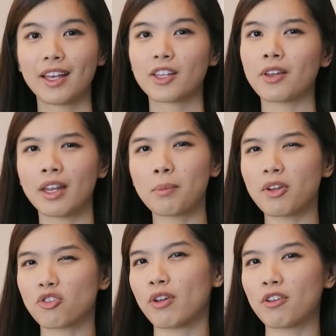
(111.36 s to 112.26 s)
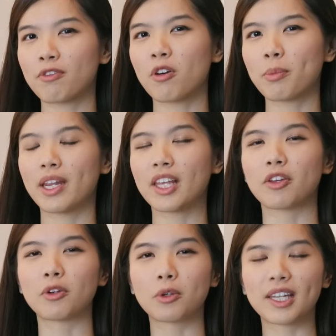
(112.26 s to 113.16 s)
So in about 3 to 4 minutes,
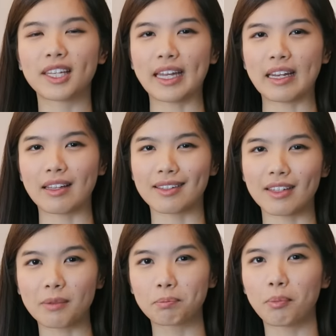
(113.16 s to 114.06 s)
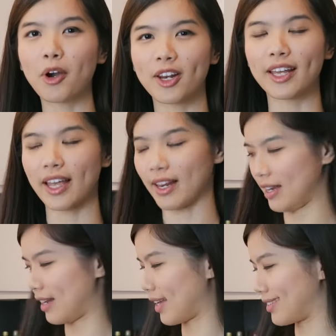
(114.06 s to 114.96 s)
you'll notice that it starts boiling
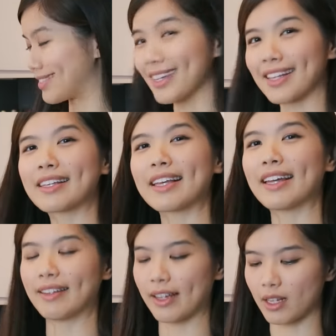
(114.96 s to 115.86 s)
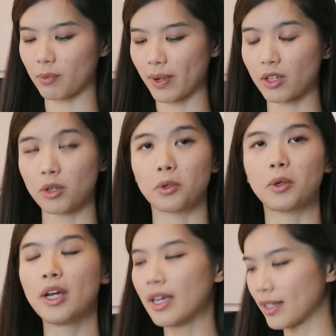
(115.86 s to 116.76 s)
like this, and that's when
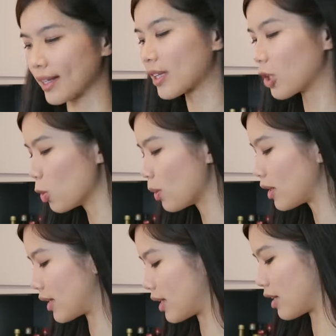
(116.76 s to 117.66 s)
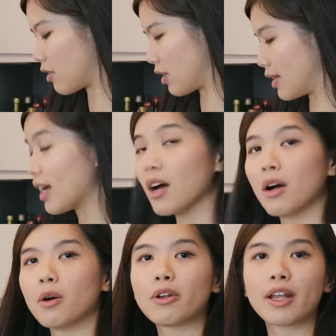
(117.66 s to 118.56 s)
you just lower the heat
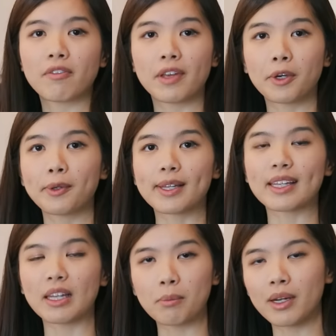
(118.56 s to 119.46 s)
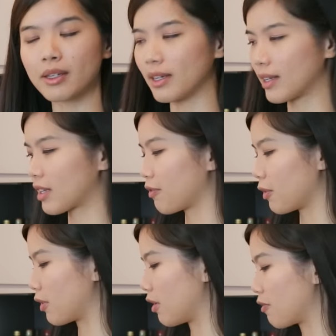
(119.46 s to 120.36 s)
down, and we're going to simmer this
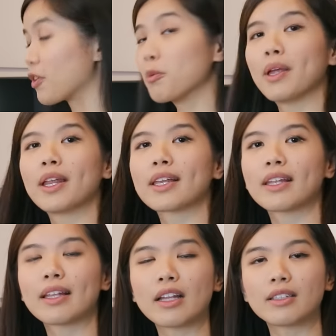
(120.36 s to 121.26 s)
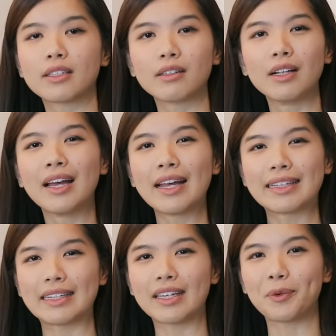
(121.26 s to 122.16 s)
for a few minutes and until
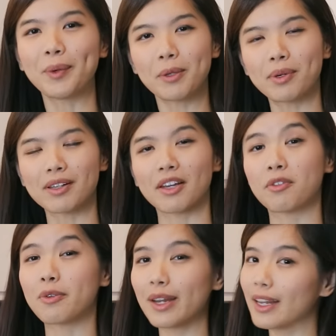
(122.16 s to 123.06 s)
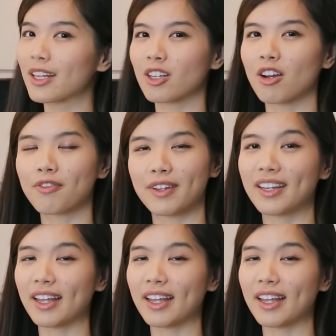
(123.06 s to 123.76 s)
the wheat pearls are really soft, and